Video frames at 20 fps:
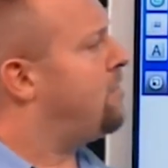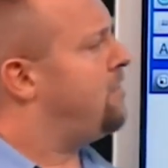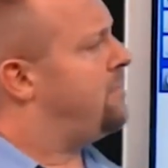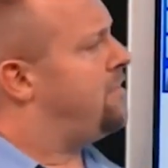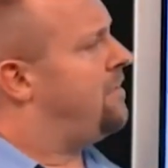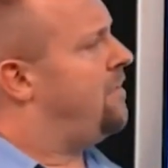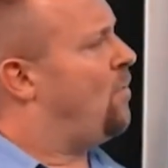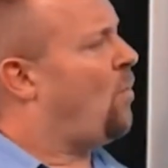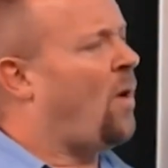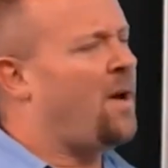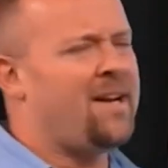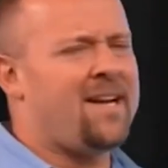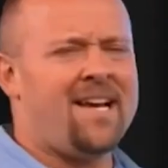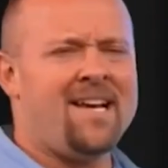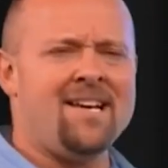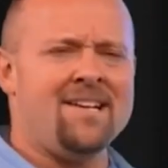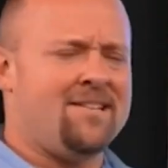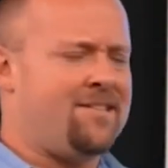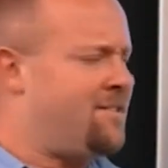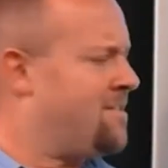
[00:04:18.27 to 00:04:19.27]
Now,
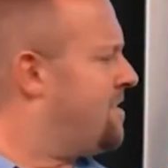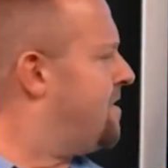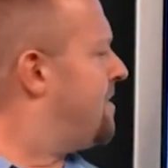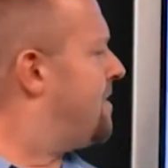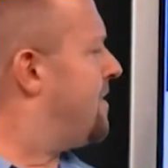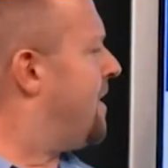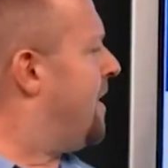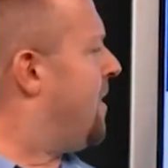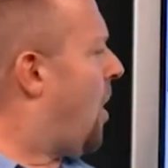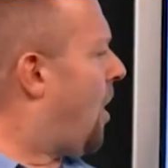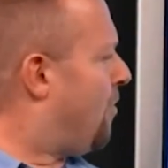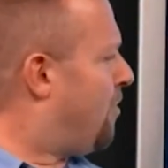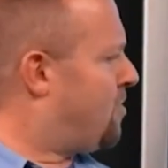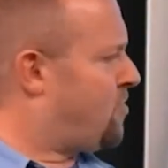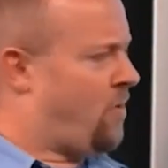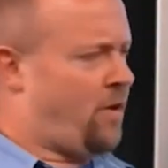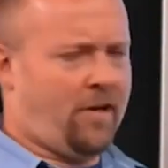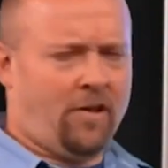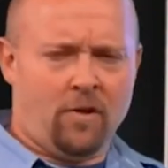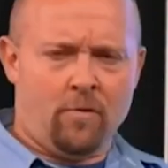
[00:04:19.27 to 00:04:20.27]
what is
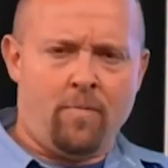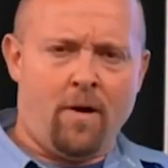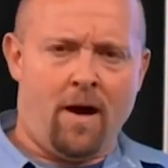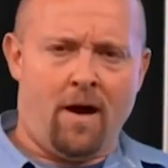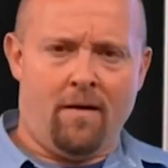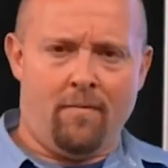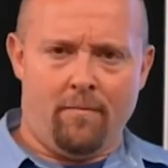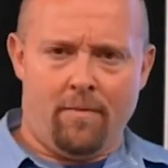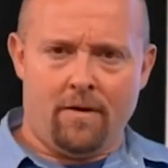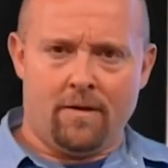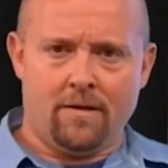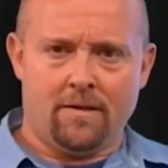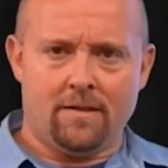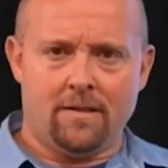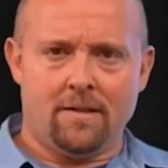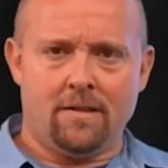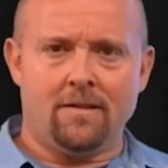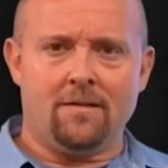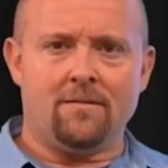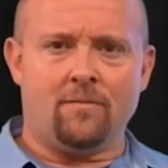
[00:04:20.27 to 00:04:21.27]
an arbitrated loop
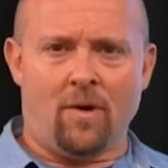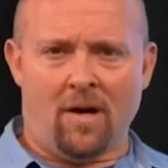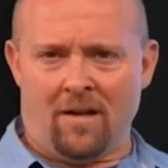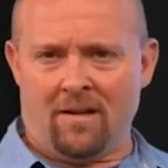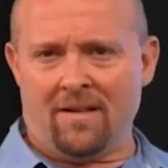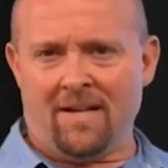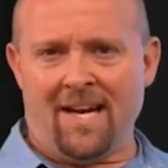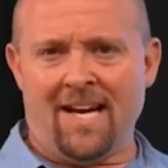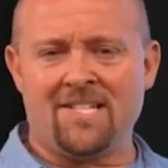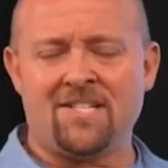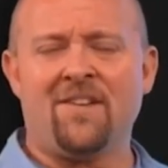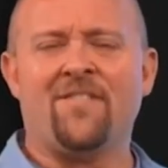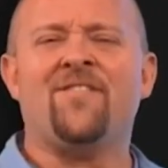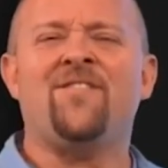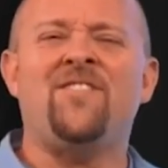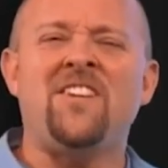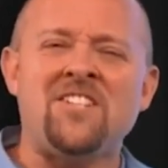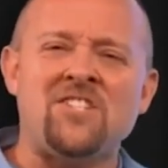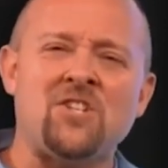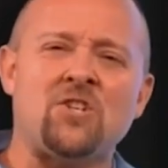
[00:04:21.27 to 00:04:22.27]
hub? Well,
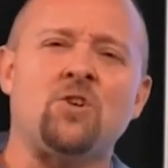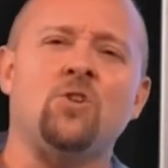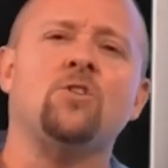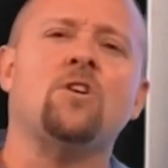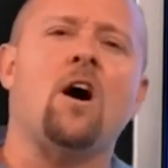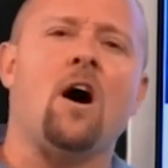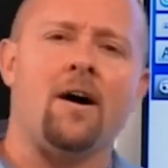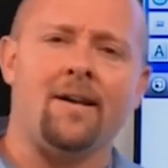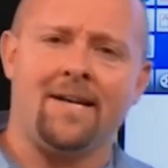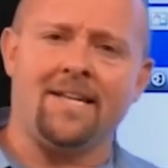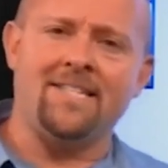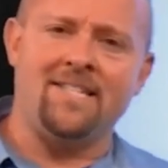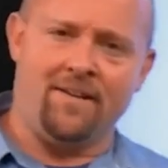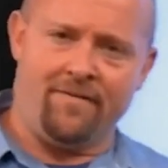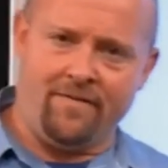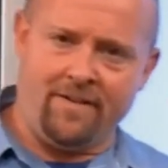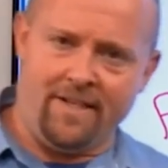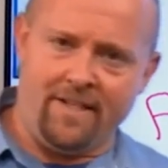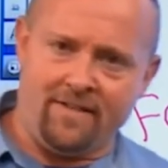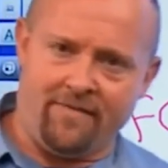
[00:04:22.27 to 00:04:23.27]
it's a physical
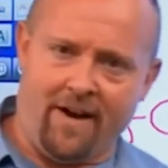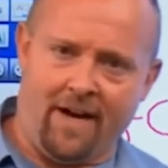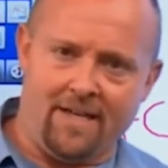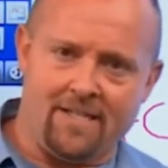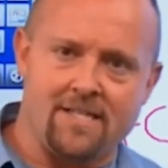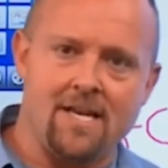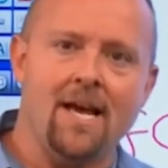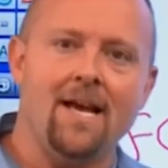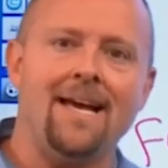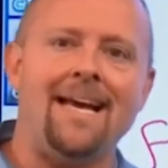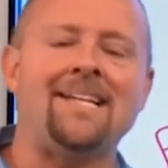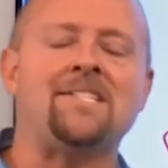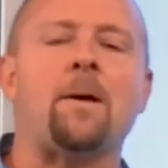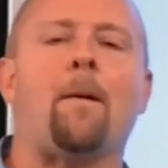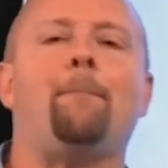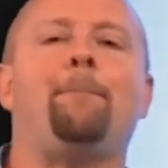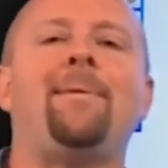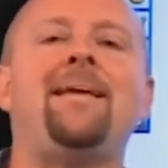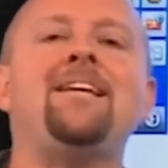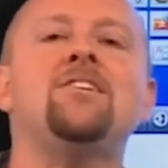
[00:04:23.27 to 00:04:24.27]
connectivity device.
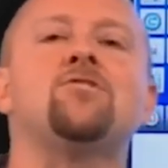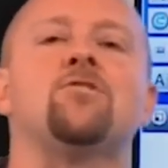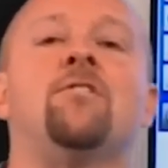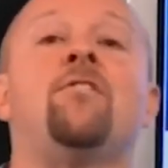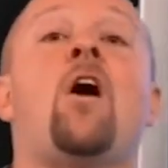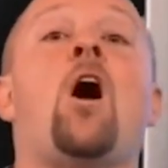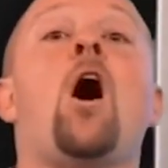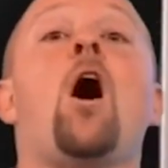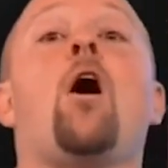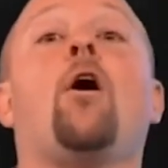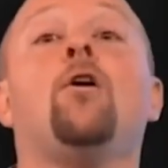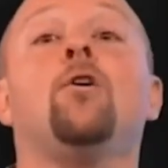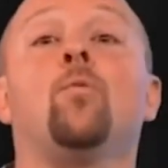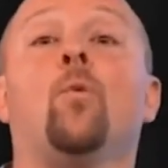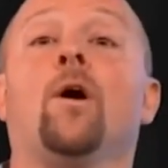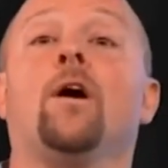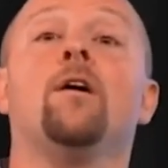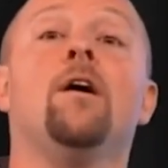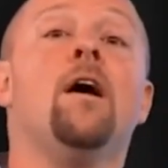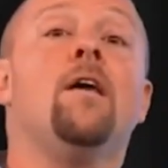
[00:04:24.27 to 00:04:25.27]
It's a piece of
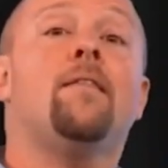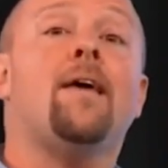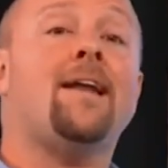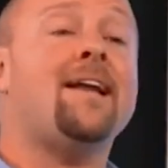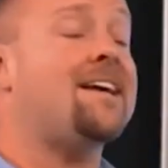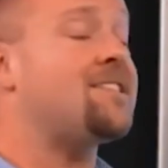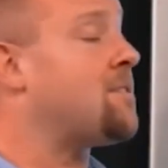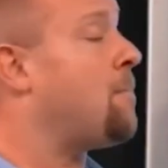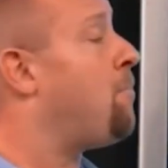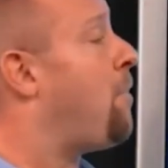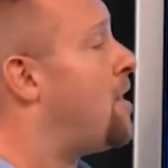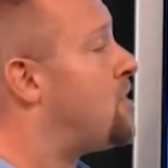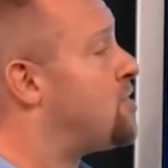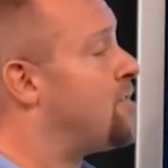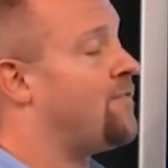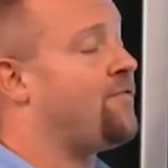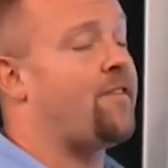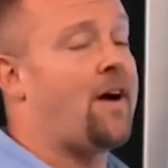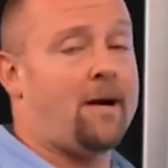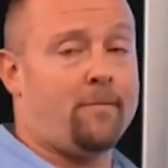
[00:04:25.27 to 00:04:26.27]
hardware that has
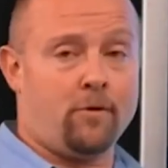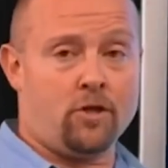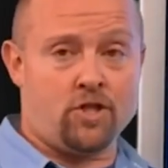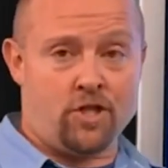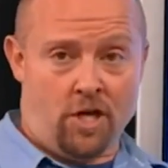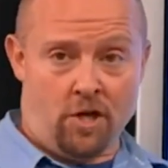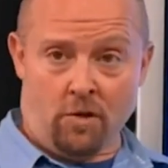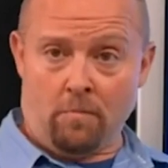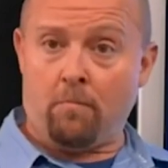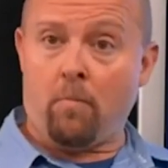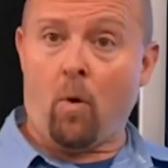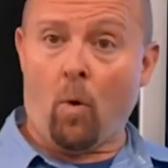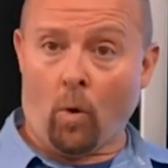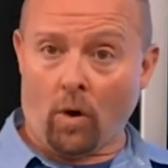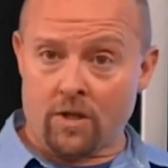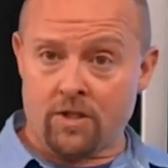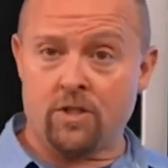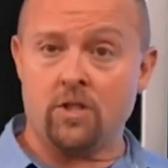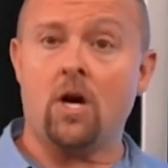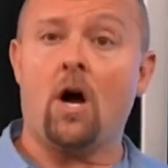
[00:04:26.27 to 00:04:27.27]
a bunch of Fibre
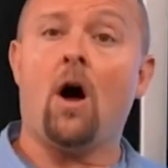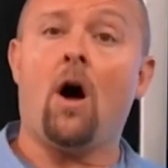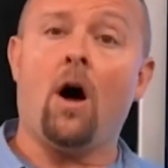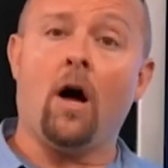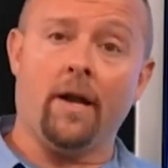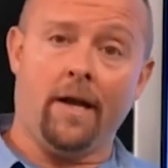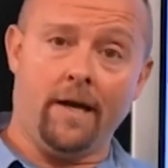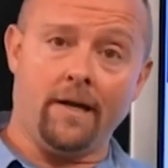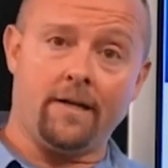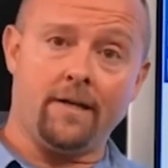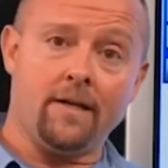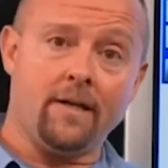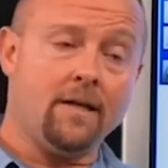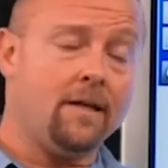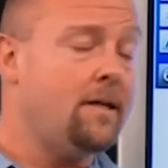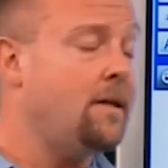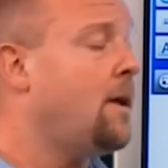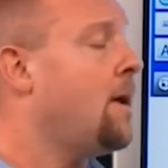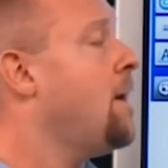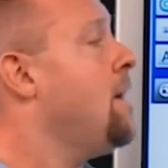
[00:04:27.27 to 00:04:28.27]
Channel ports on
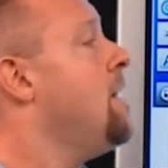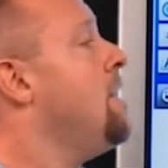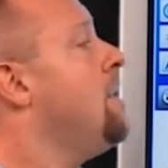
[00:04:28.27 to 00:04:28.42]
it.